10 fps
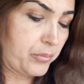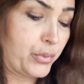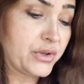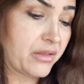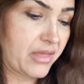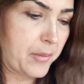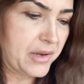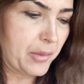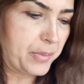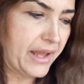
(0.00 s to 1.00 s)
putting them
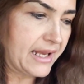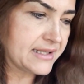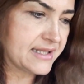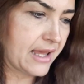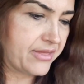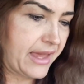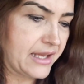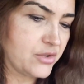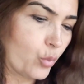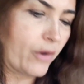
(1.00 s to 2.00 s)
in a place that
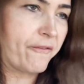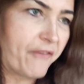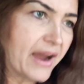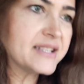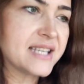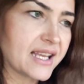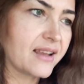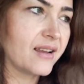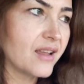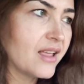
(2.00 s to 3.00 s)
they were
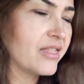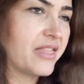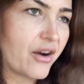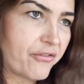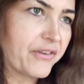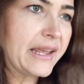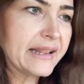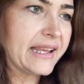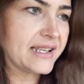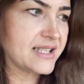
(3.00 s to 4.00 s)
fighting their
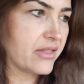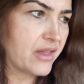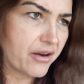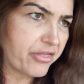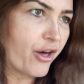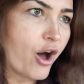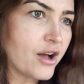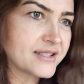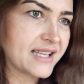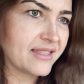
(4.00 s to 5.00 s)
feelings and their
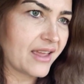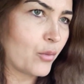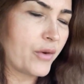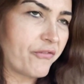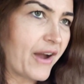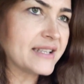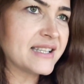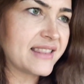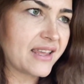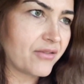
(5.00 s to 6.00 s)
thoughts, and they were
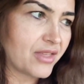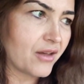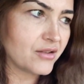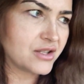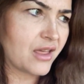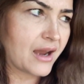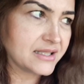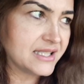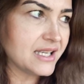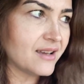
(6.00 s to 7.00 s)
fighting the
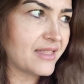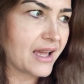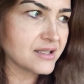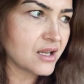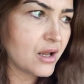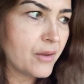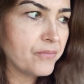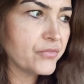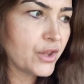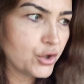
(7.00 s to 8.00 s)
idea that
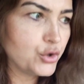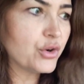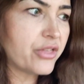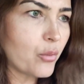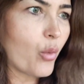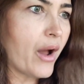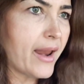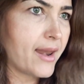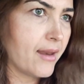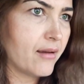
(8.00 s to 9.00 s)
you're the
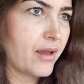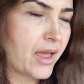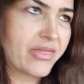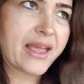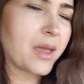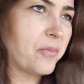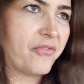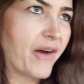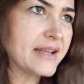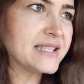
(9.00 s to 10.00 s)
one, and they kept
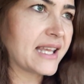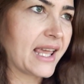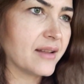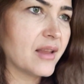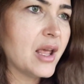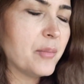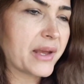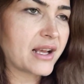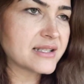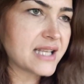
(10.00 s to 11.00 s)
fighting it
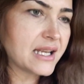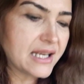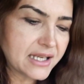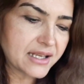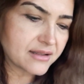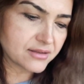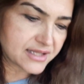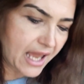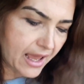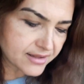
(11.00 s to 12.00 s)
because they needed to
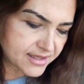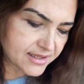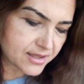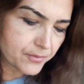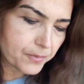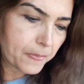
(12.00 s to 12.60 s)
test.